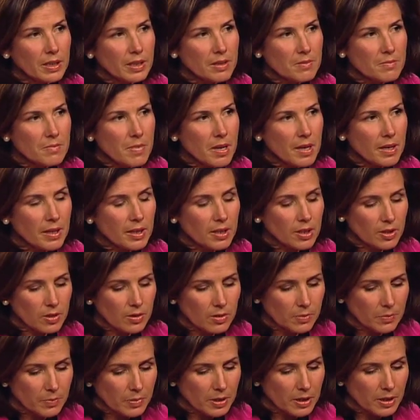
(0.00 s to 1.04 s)
in many
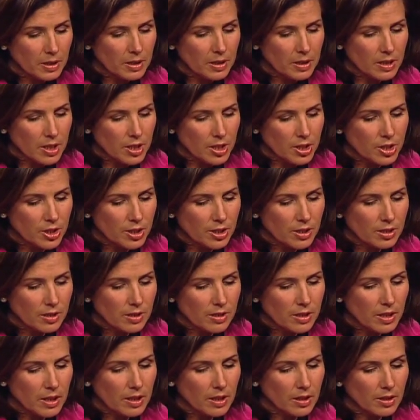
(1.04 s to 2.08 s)
European nations
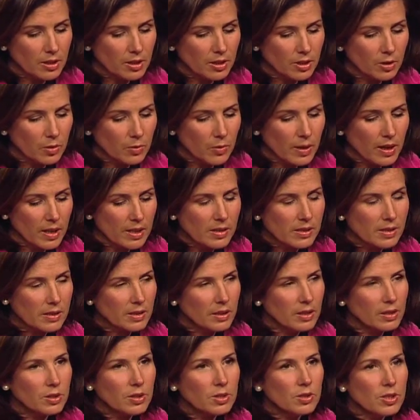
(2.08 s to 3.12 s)
than in the U.S.
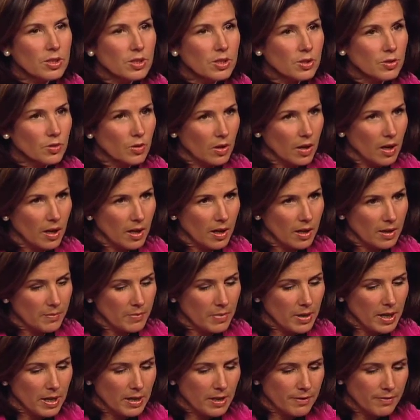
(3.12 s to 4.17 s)
Can you
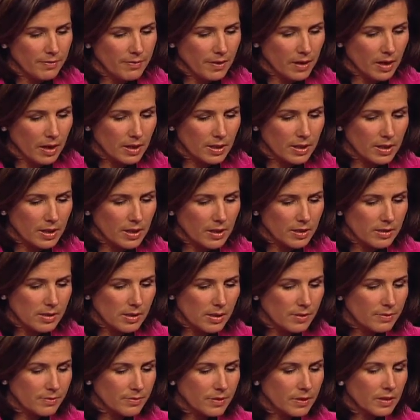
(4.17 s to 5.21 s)
describe any findings
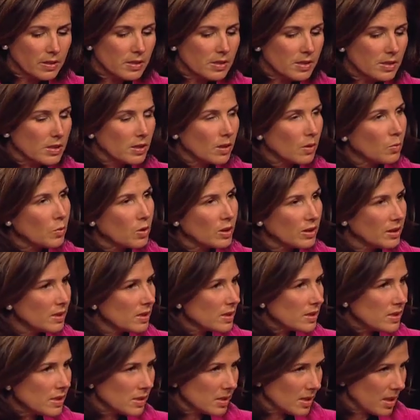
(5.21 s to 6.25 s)
and fill us in on what
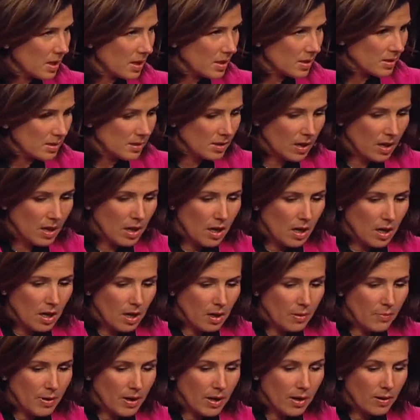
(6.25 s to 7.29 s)
this says
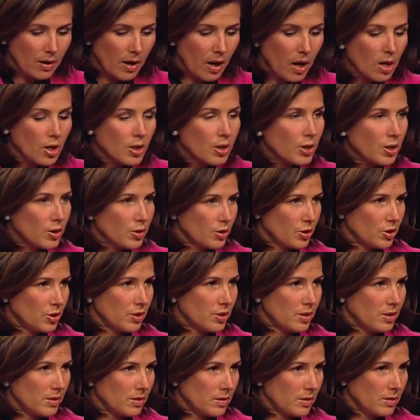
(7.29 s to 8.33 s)
about our
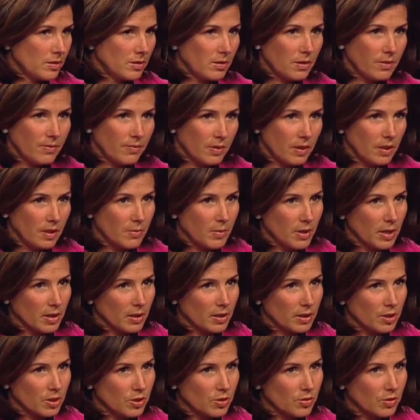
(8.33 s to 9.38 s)
notions of the
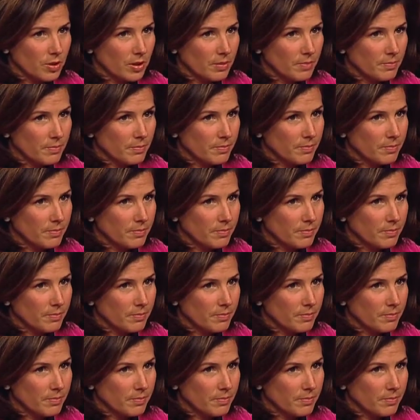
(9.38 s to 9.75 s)
American dream?